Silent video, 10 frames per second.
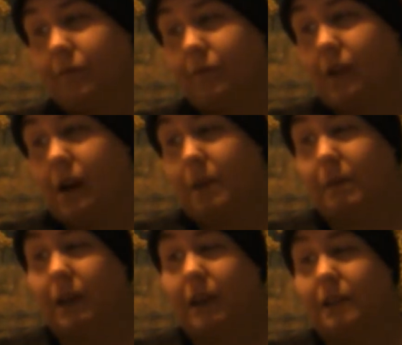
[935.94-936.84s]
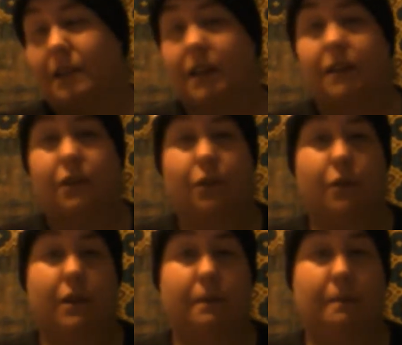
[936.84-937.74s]
got my tens
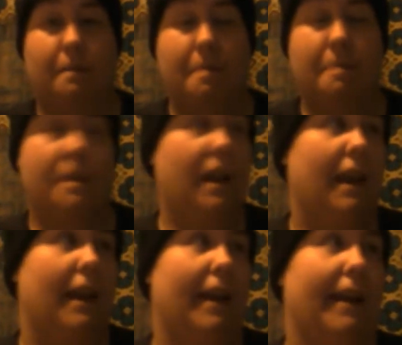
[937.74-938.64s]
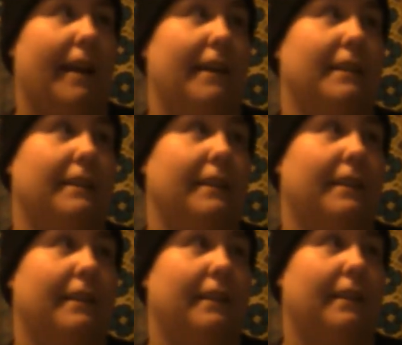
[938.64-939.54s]
unit, and
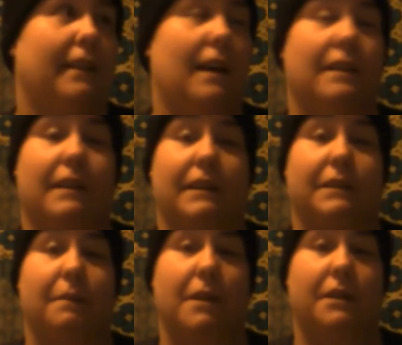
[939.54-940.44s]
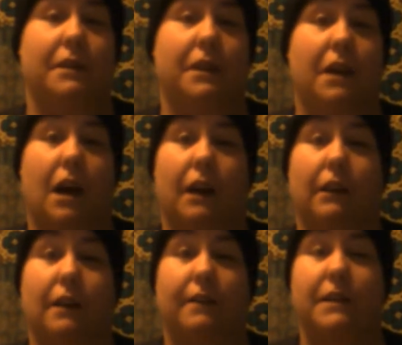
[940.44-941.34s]
that thing is amazing. I
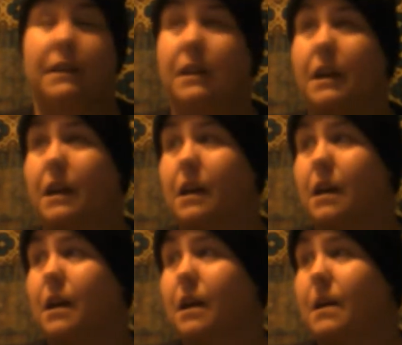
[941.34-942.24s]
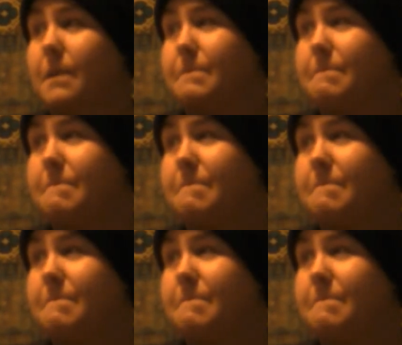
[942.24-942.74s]
love it. Um,